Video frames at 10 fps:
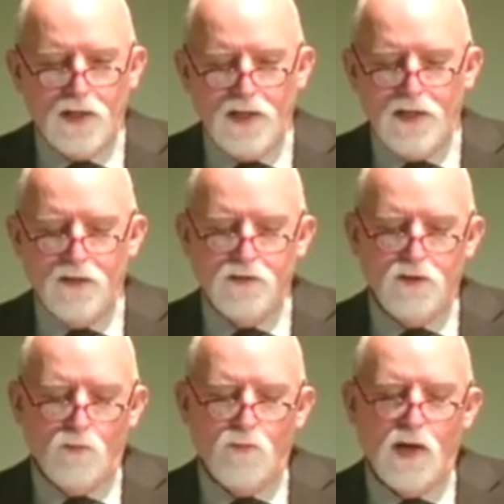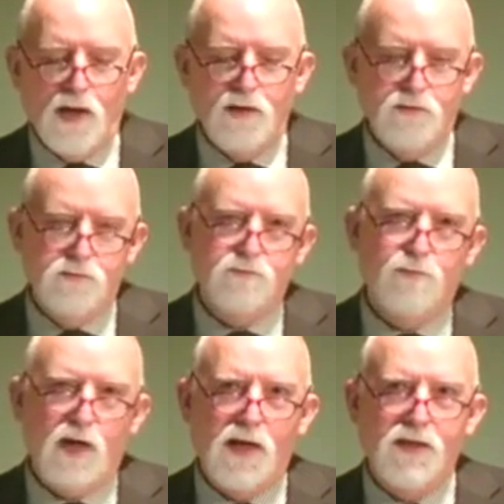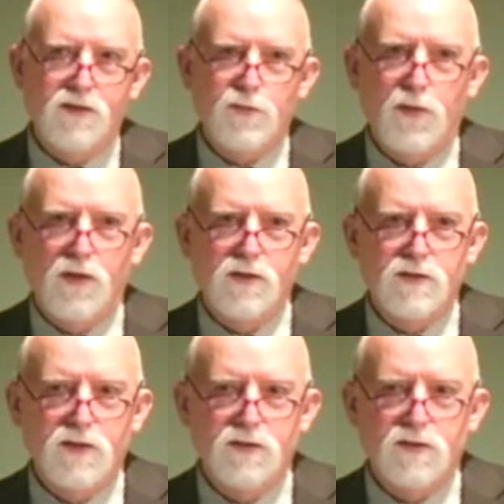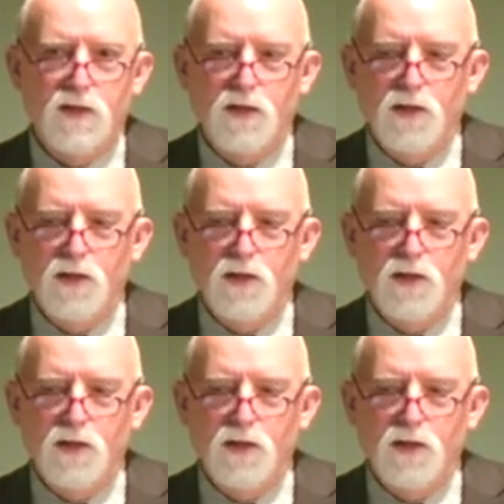And my experience is